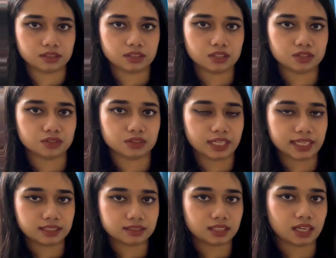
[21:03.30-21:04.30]
So that
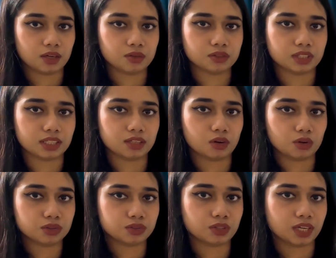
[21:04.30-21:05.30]
is how they are
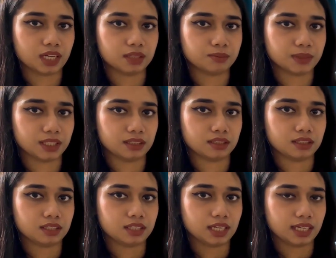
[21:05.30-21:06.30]
also helping
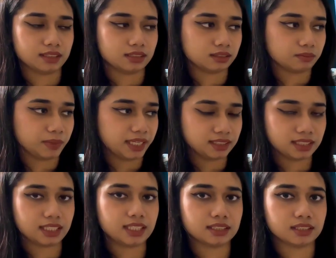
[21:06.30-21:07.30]
in
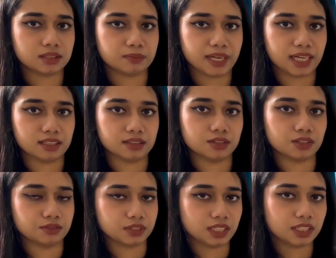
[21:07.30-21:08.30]
maintaining this balance
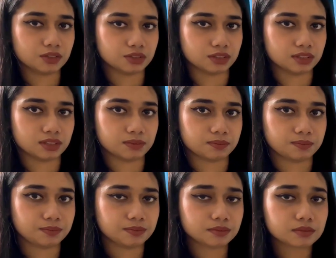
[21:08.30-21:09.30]
of our ecosystem.
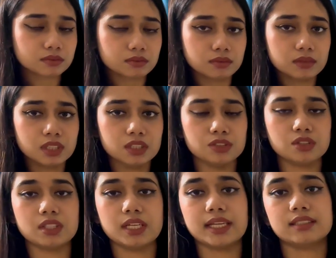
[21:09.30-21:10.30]
So
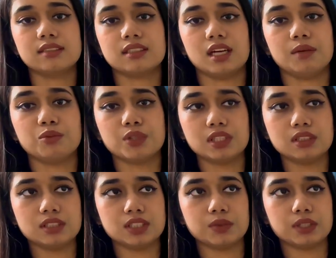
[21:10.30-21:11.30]
the next time when
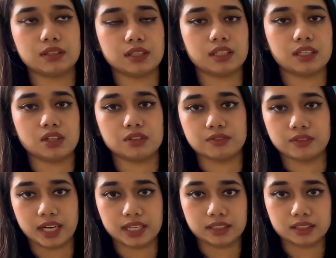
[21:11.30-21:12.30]
you are thinking of
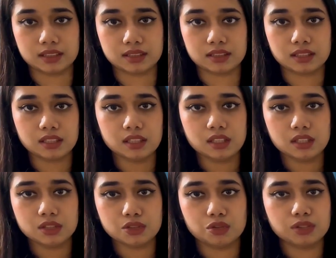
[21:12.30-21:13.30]
virus,
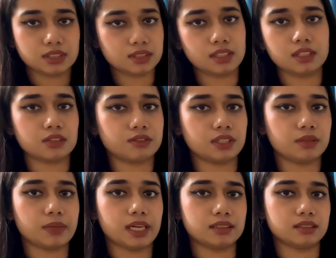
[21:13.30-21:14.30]
don't just think of
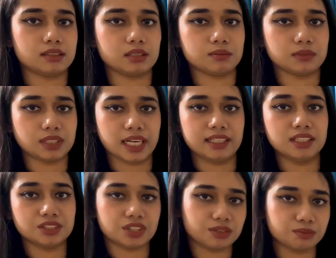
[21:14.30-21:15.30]
them as some tiny
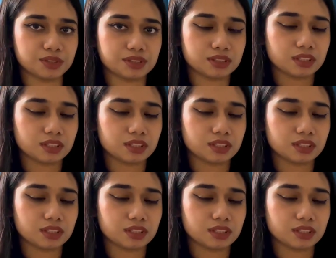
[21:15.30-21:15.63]
germs.